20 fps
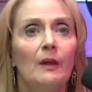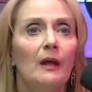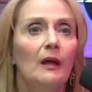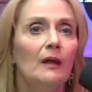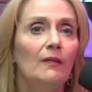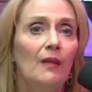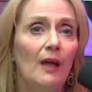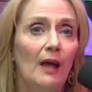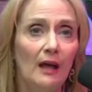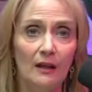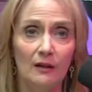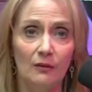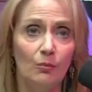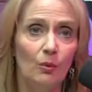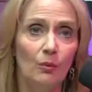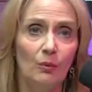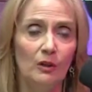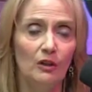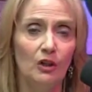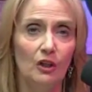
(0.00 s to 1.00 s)
And then
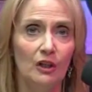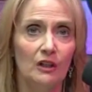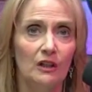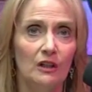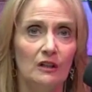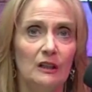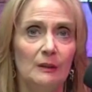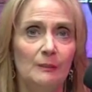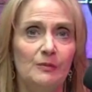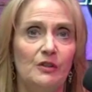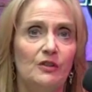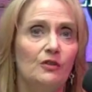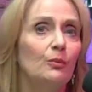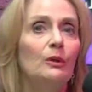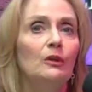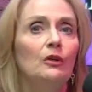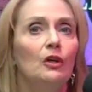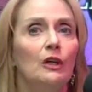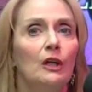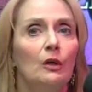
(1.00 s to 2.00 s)
when we look at eclipses, we
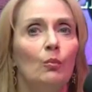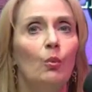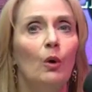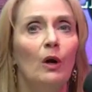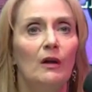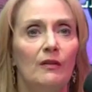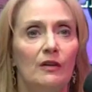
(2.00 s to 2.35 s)
look at where